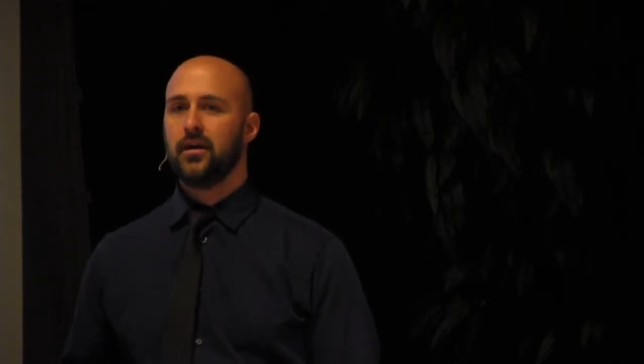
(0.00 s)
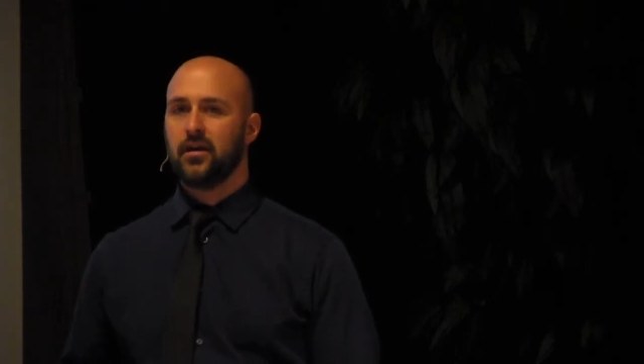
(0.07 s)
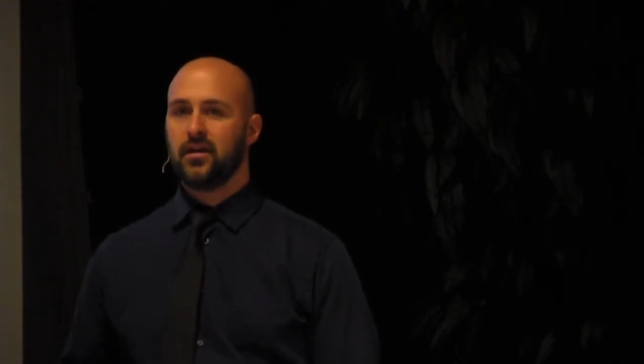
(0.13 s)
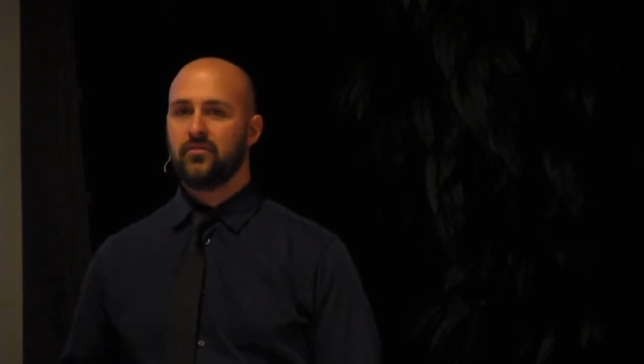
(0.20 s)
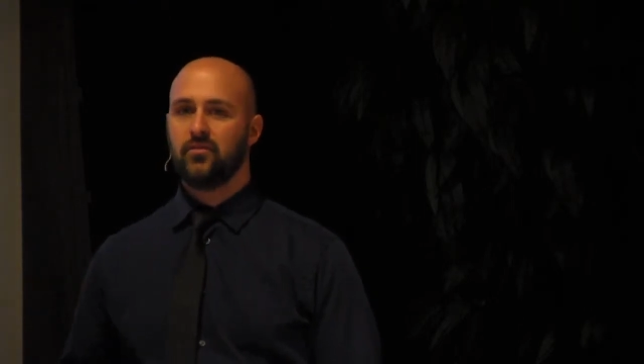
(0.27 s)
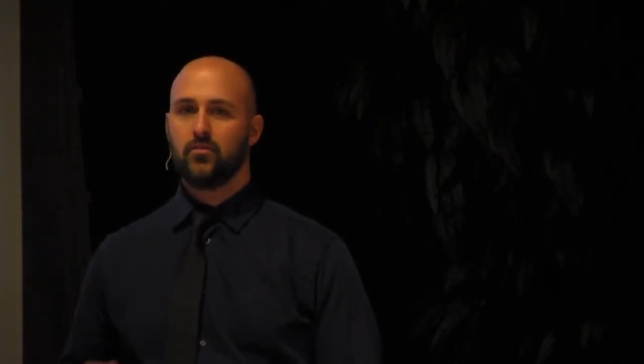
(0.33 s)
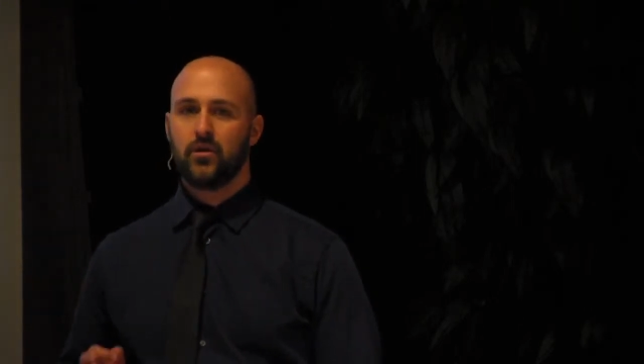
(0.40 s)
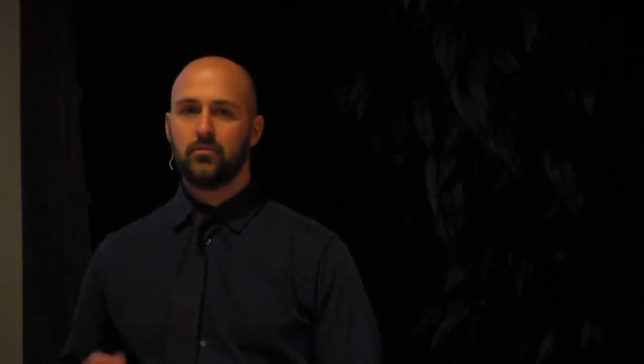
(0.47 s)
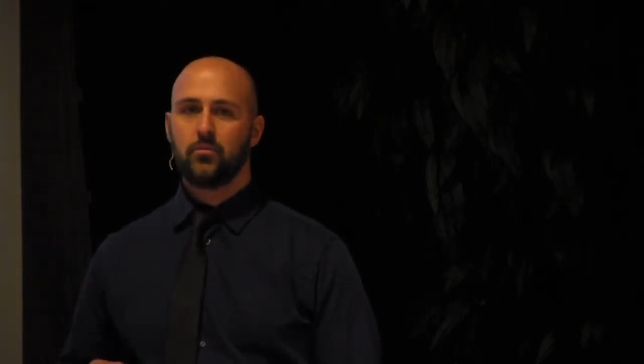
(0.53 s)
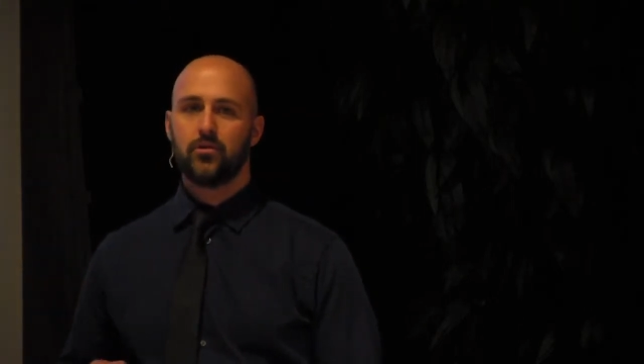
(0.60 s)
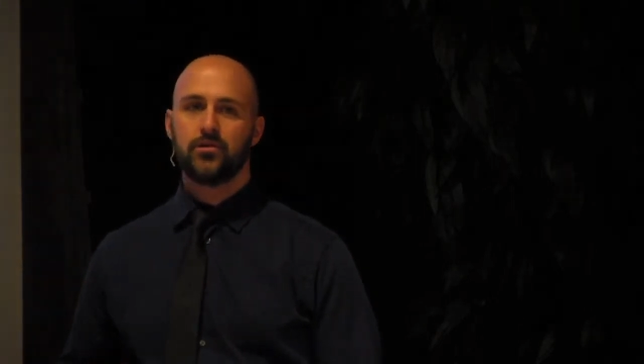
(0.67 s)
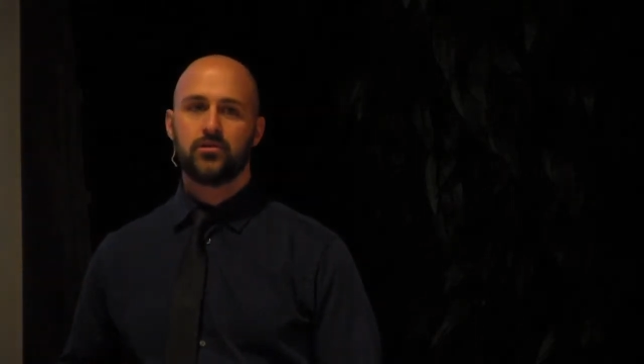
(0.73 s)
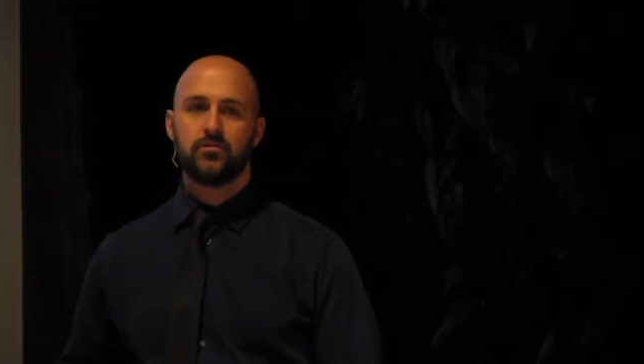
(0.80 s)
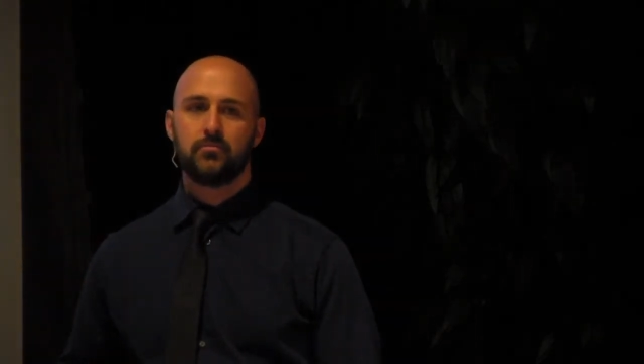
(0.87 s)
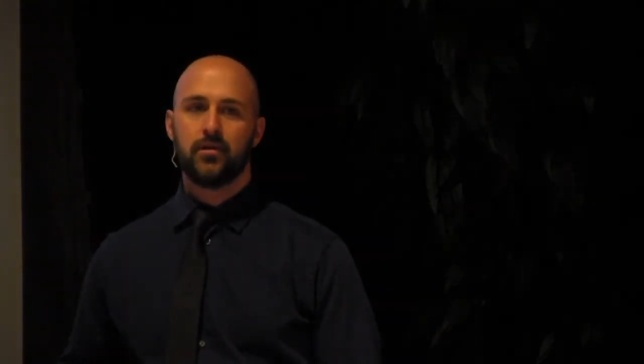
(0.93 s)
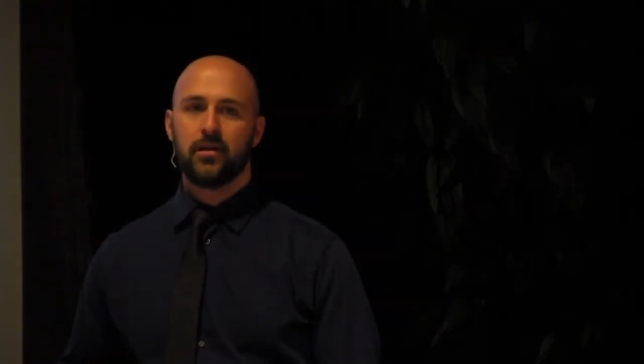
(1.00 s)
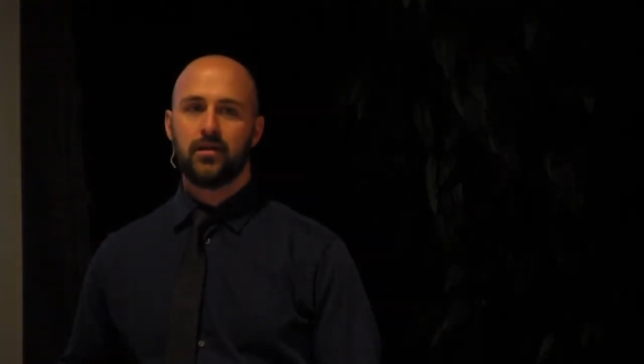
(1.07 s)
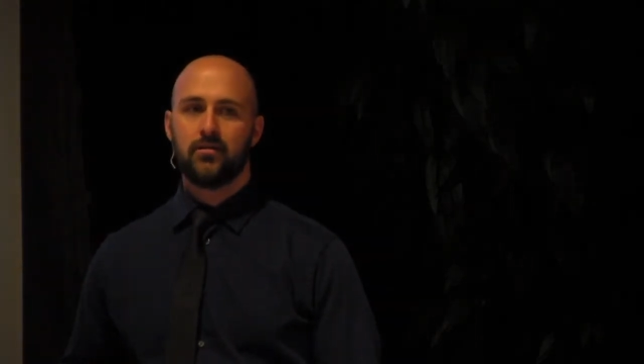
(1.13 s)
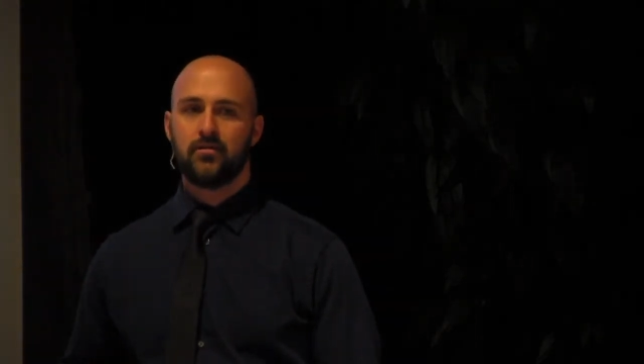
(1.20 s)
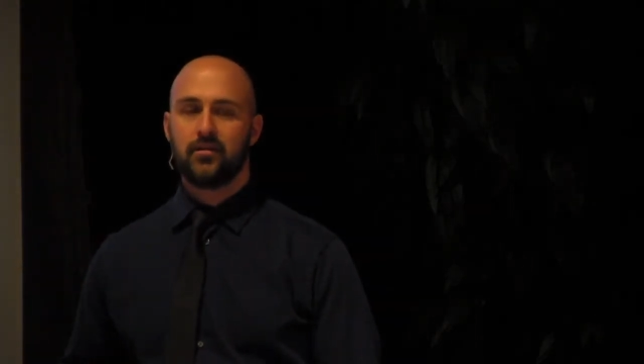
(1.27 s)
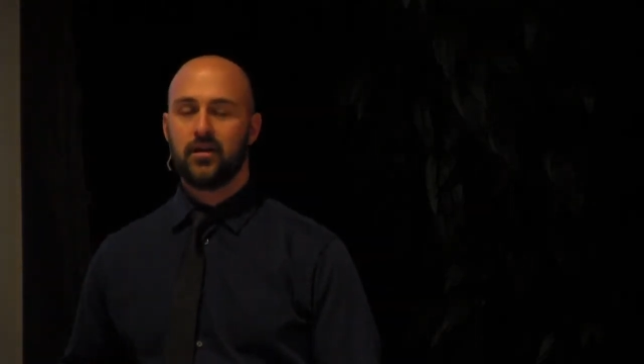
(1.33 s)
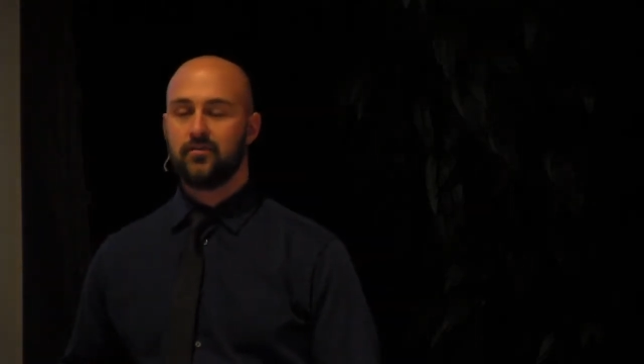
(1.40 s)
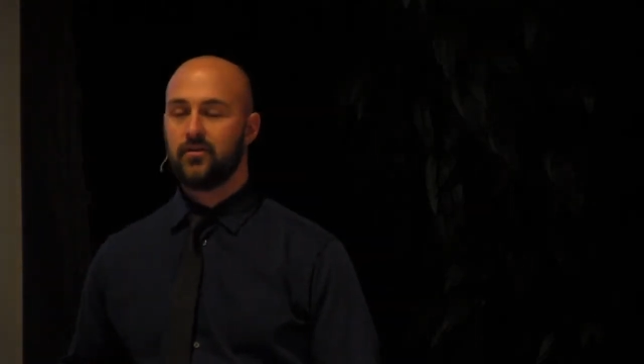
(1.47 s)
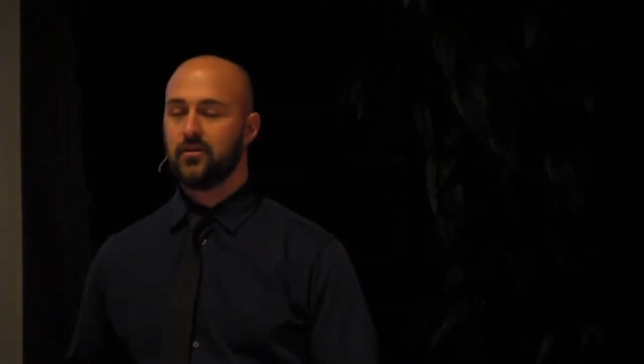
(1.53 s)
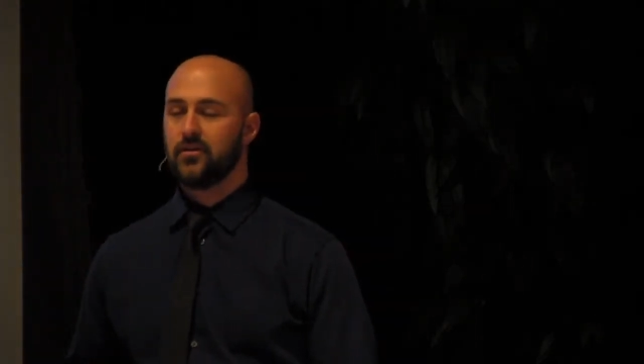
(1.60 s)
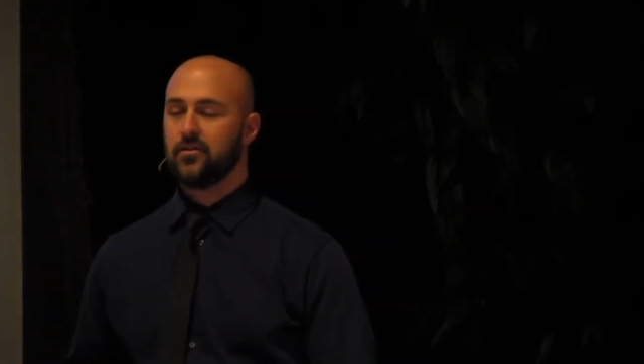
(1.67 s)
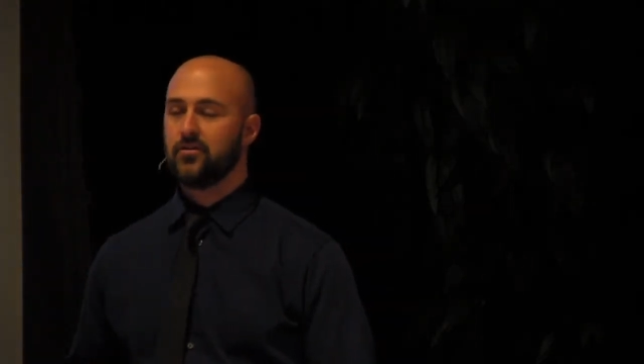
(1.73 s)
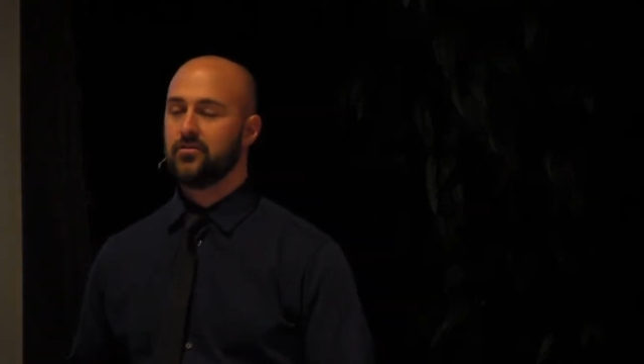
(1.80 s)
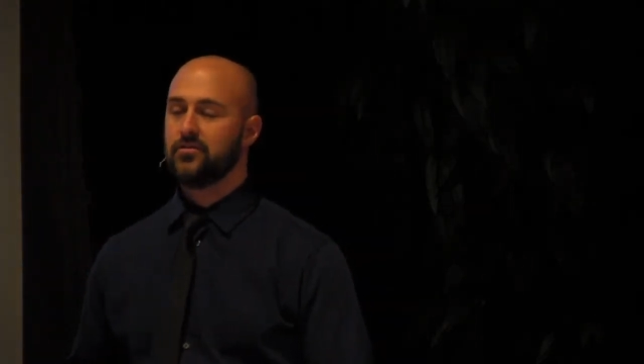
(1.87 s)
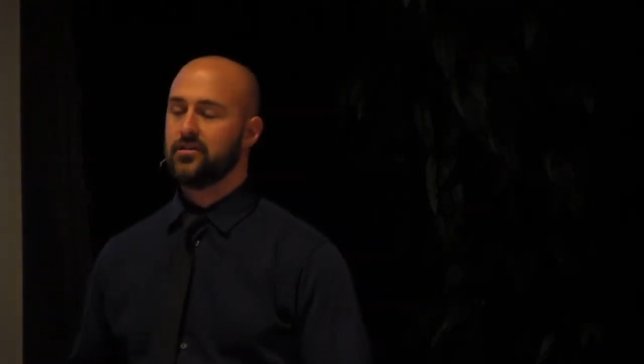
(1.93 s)
and over 1.2 billion on the
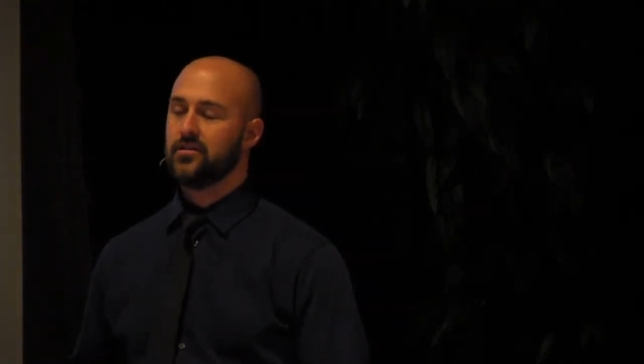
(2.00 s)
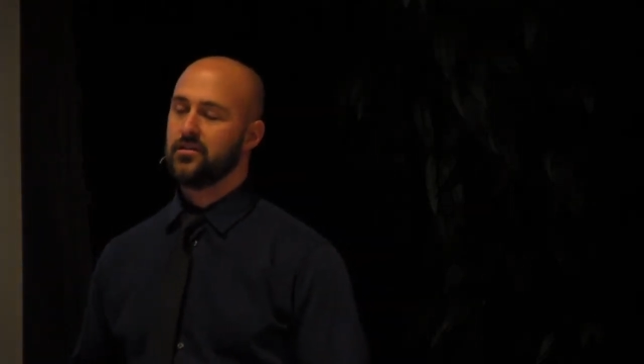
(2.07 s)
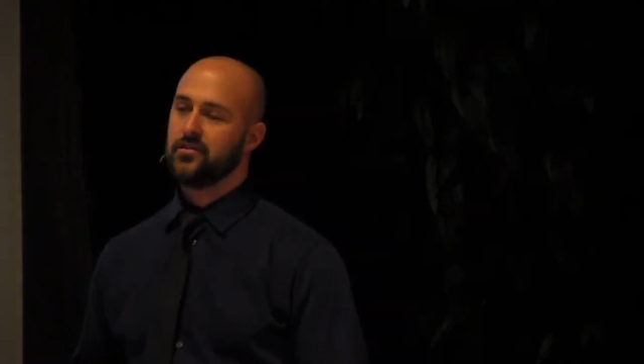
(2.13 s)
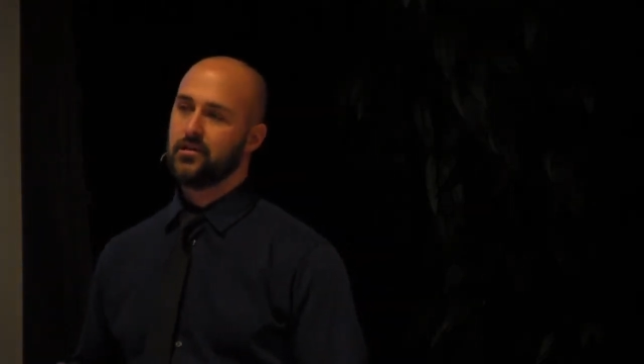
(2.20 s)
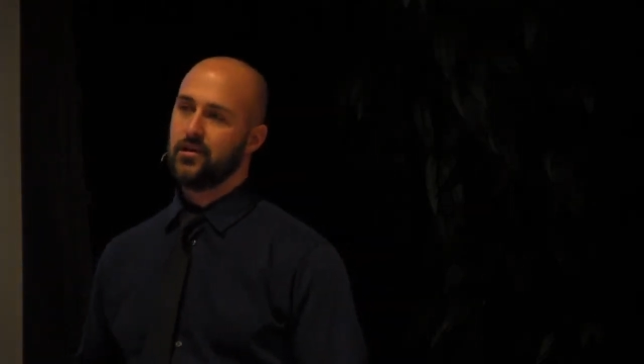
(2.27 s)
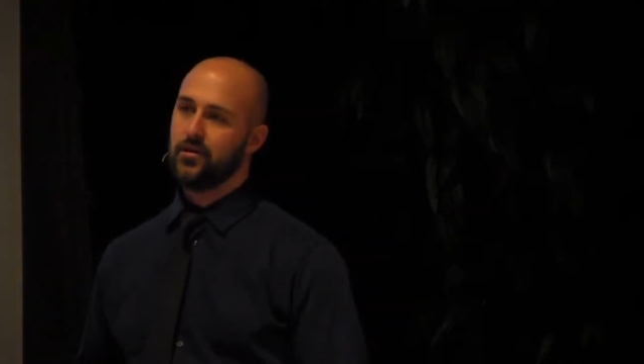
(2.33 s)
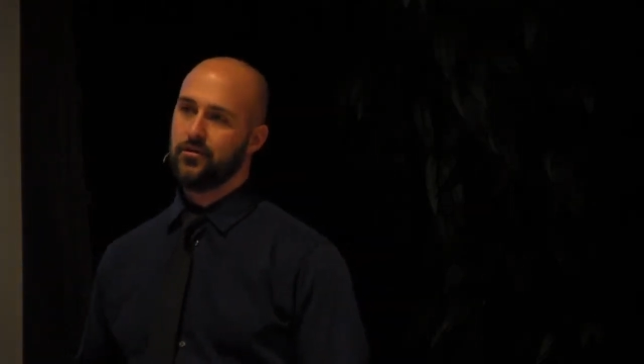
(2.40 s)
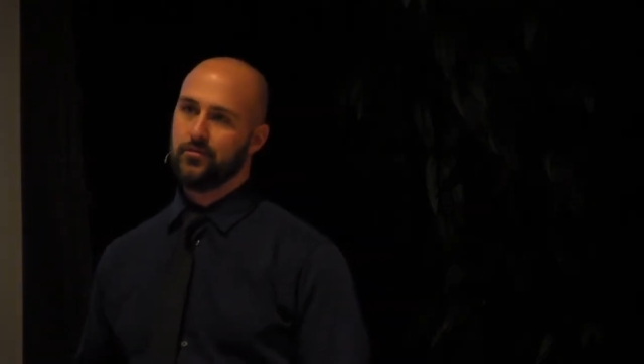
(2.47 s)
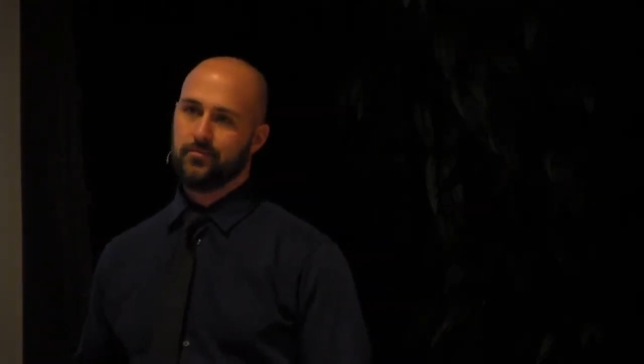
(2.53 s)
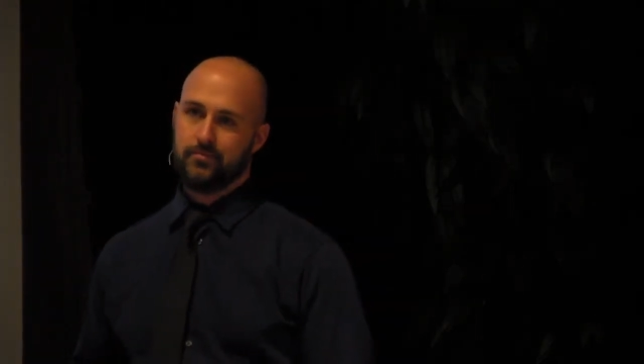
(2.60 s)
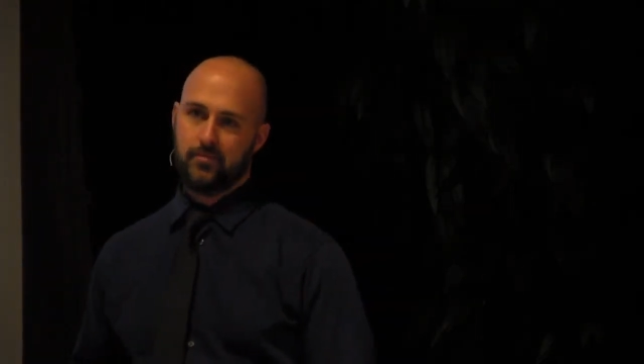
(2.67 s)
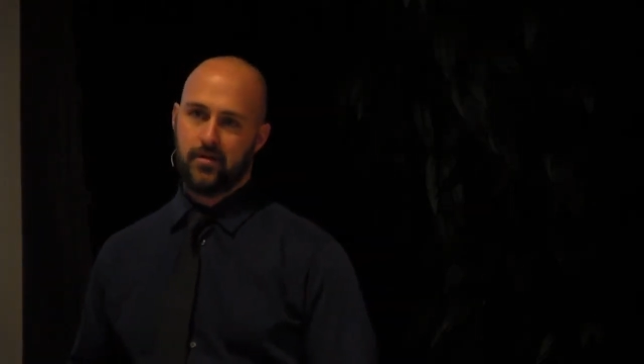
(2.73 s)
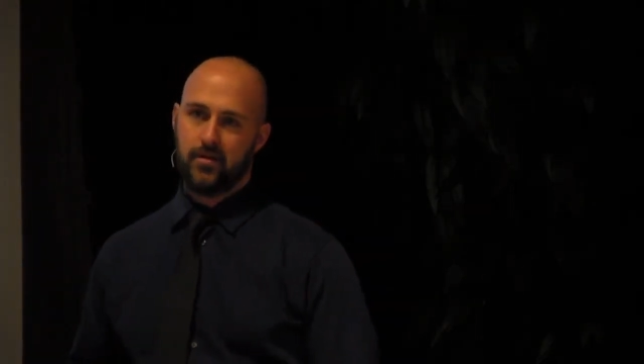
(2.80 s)
African continent alone.